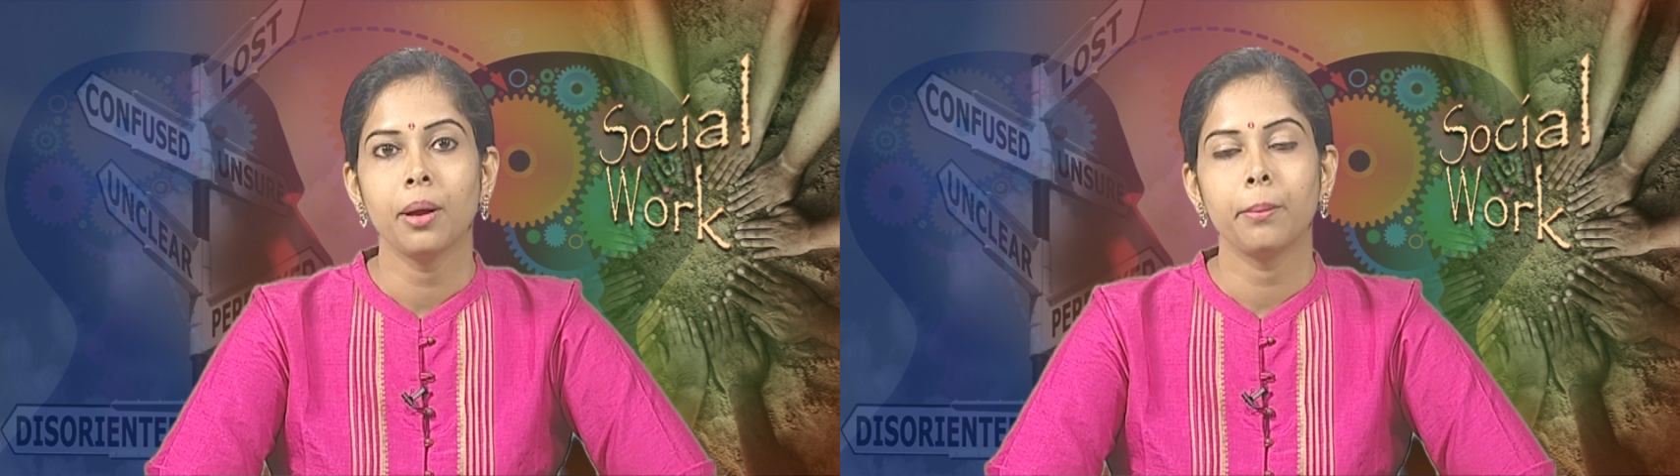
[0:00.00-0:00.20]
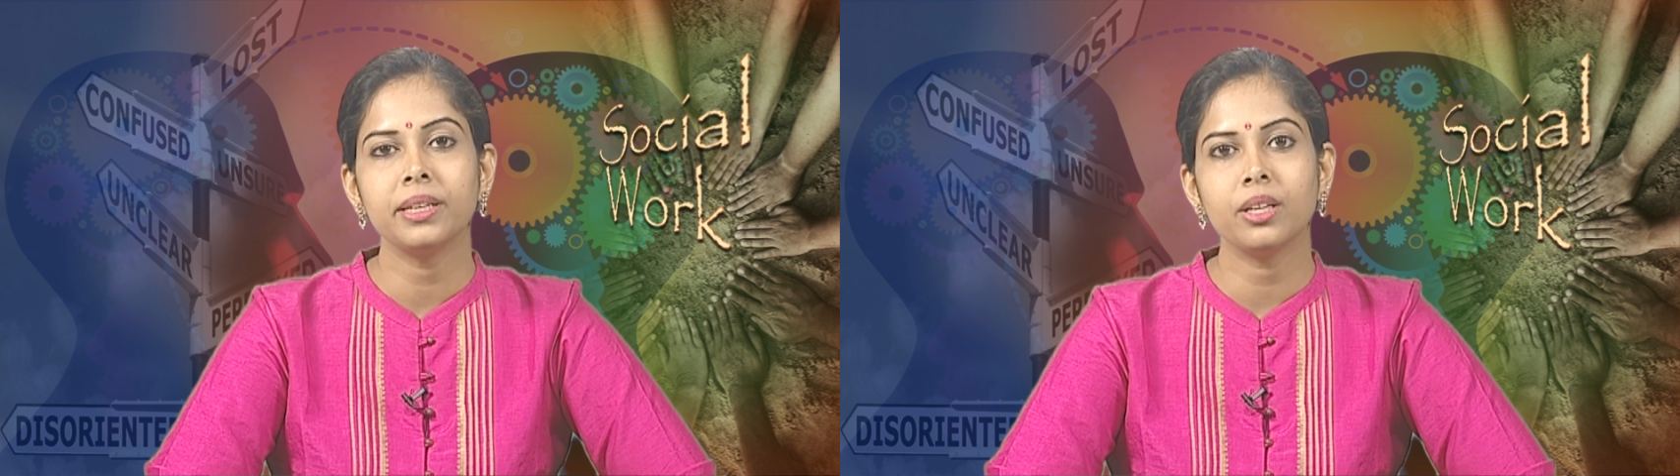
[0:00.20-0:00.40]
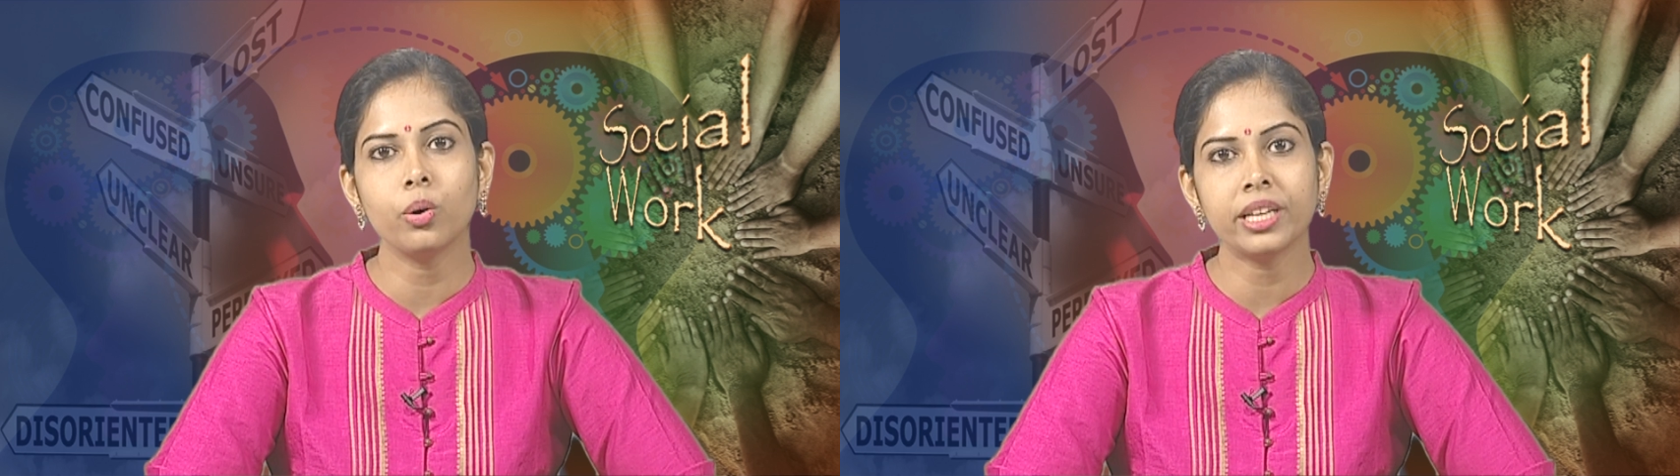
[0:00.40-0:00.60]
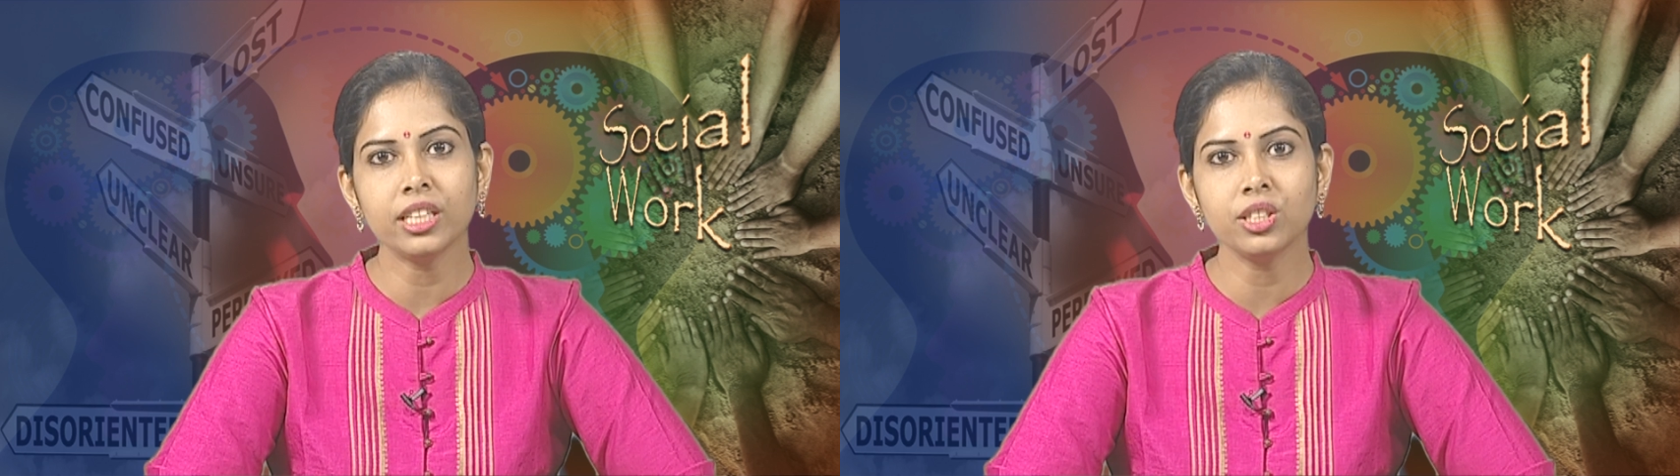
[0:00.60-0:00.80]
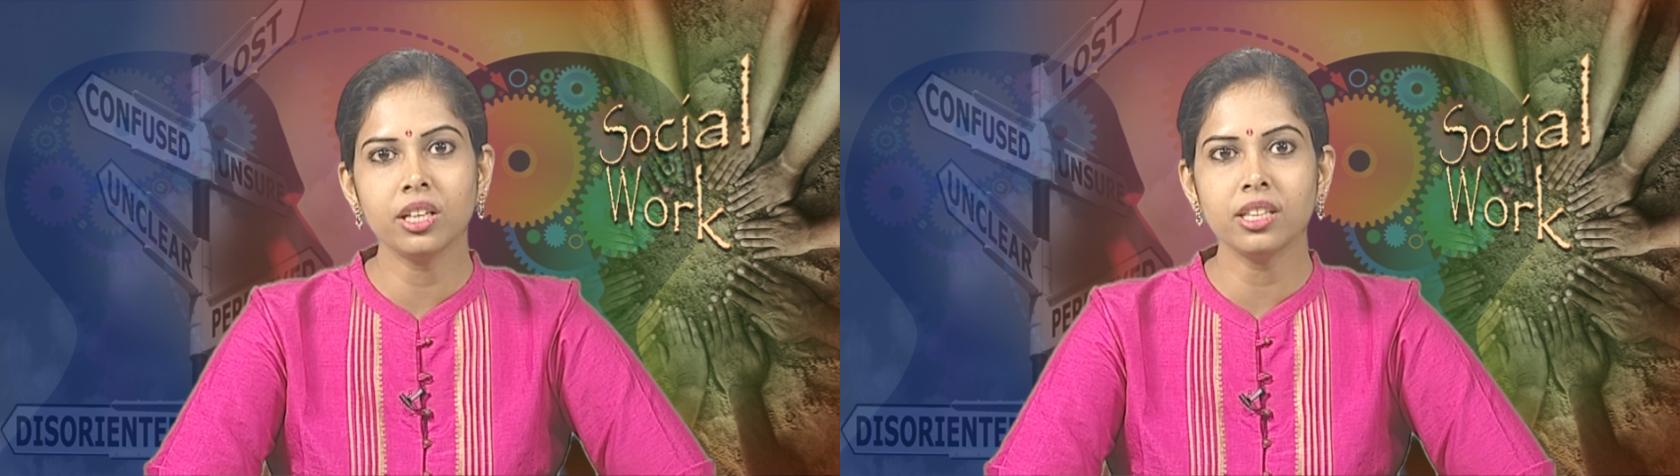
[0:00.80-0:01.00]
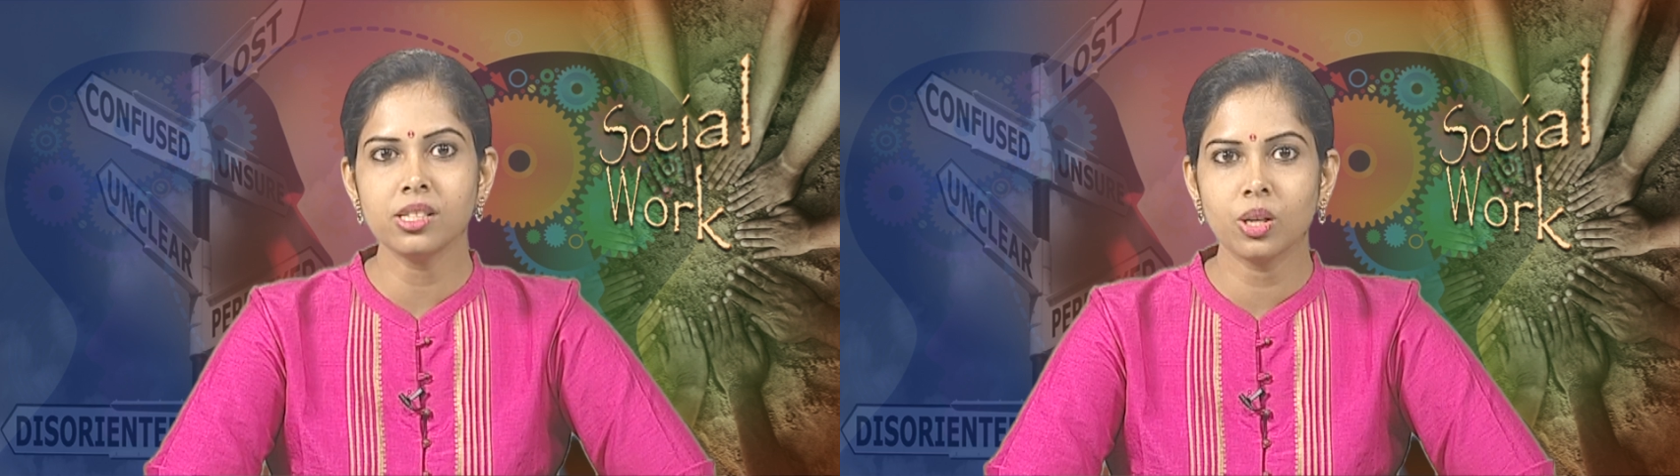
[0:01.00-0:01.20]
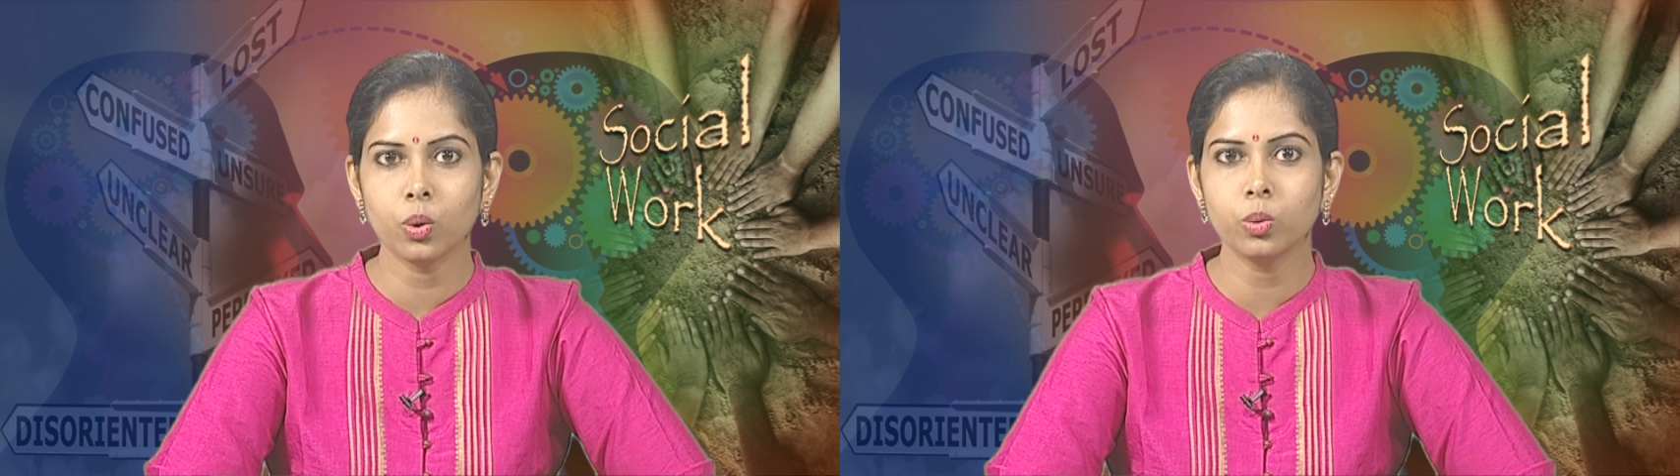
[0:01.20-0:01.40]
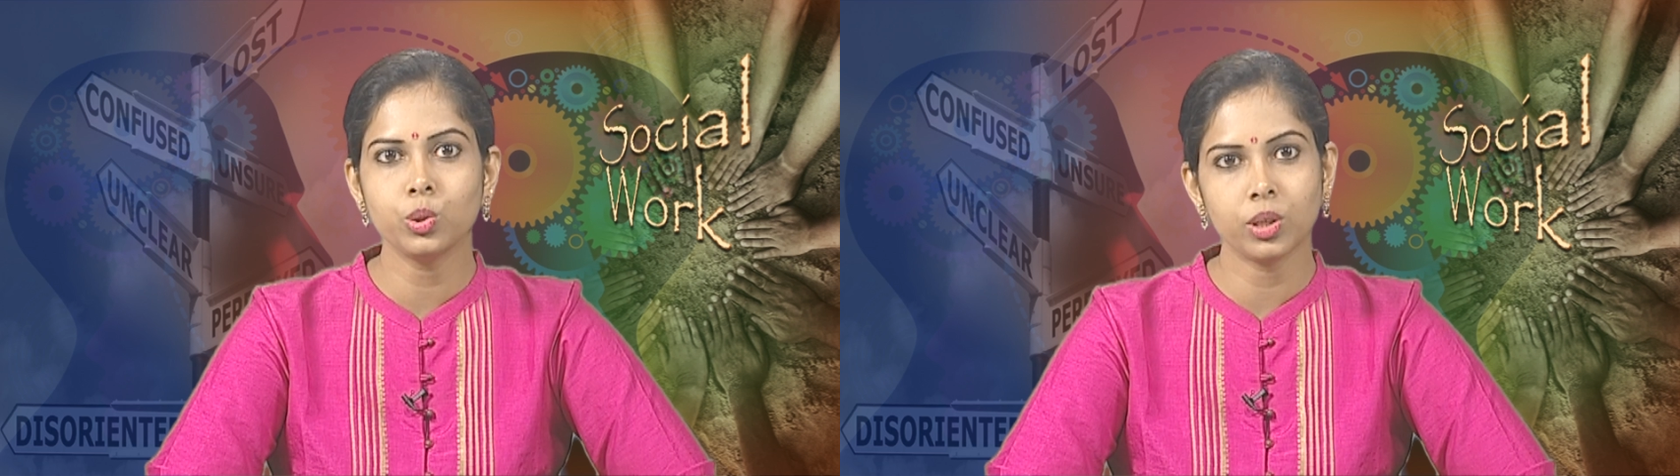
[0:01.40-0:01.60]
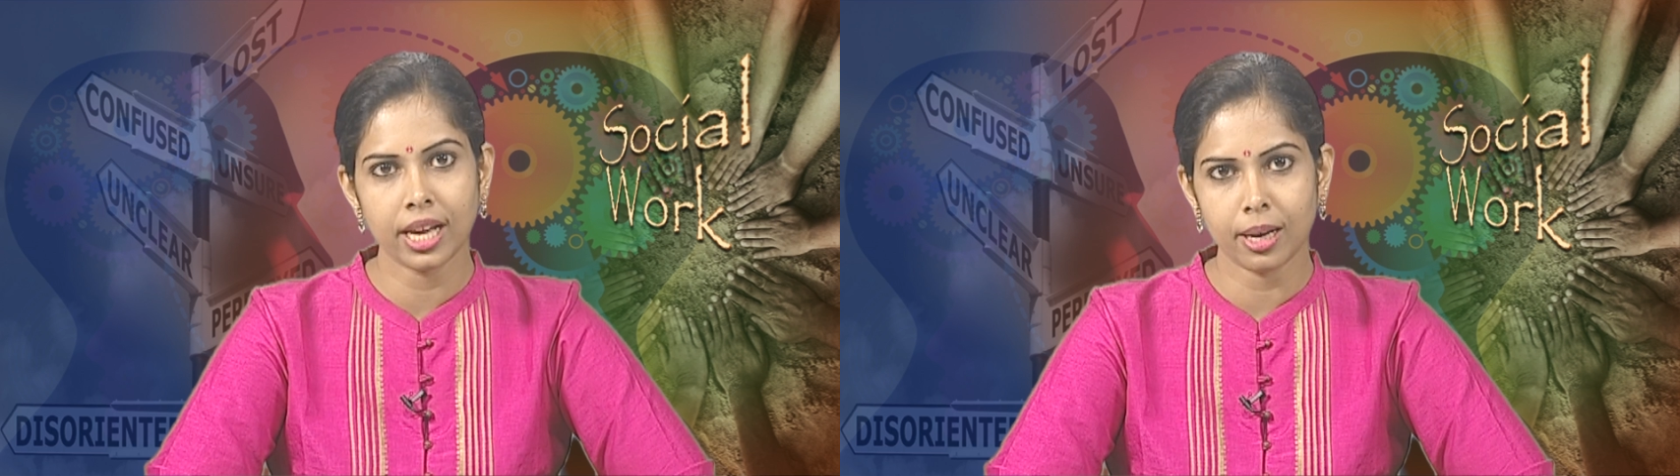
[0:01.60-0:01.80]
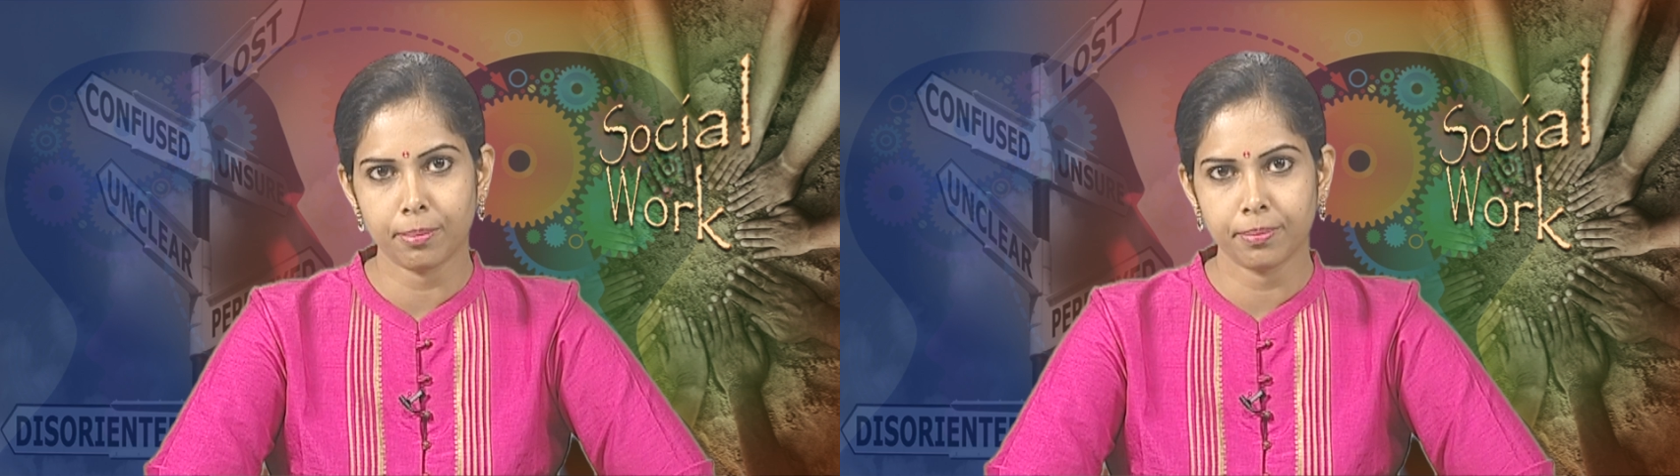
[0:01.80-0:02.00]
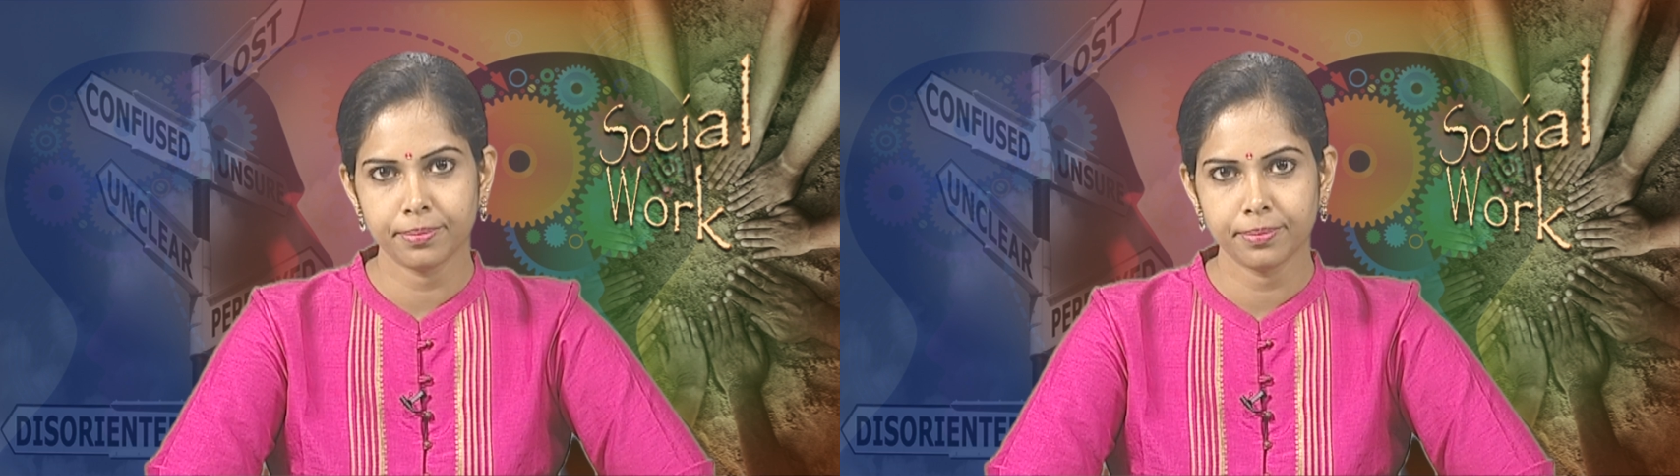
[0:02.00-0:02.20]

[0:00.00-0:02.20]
but occasionally slow to help.